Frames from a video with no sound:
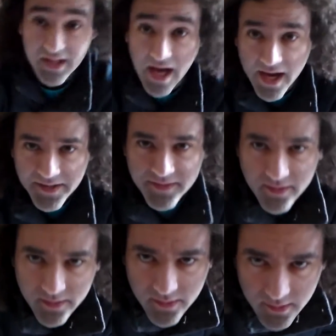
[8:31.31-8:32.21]

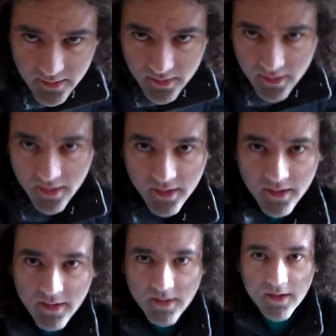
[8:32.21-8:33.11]
Guys,
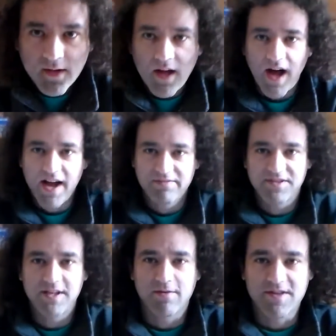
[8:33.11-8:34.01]
I have a
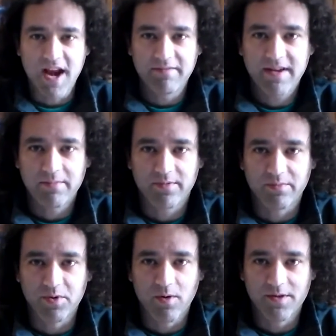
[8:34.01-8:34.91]
secret that I've kept
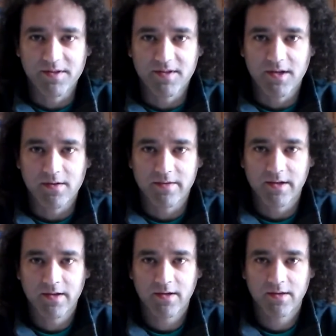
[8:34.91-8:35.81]
from you all these
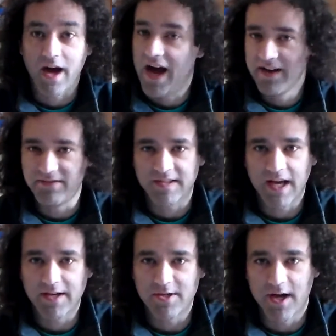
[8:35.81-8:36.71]
years. I have a
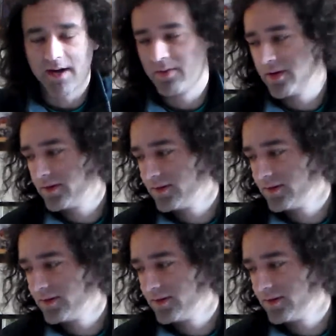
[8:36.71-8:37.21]
side job.